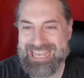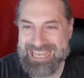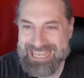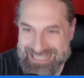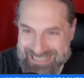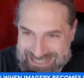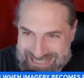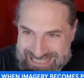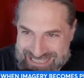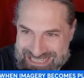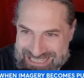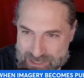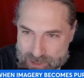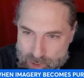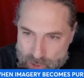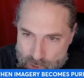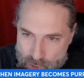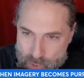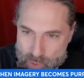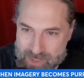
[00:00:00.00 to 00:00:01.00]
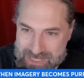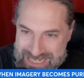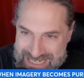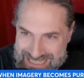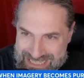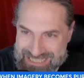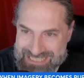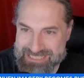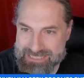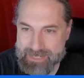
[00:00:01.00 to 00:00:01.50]
these two
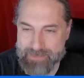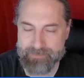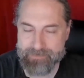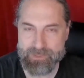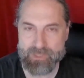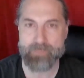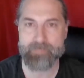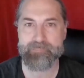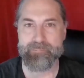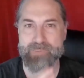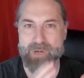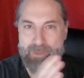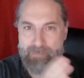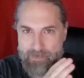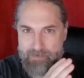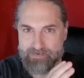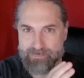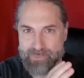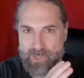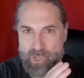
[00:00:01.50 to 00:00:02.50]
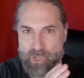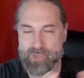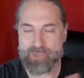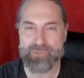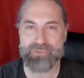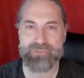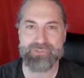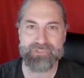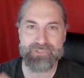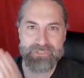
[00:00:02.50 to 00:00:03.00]
concepts, purple
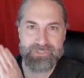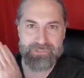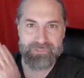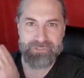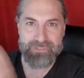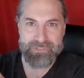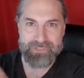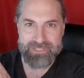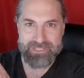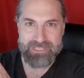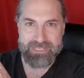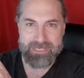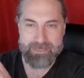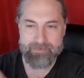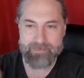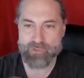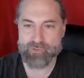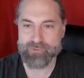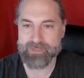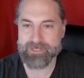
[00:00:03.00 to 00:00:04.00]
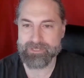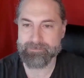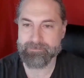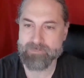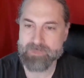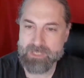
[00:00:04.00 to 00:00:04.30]
prose, imagery.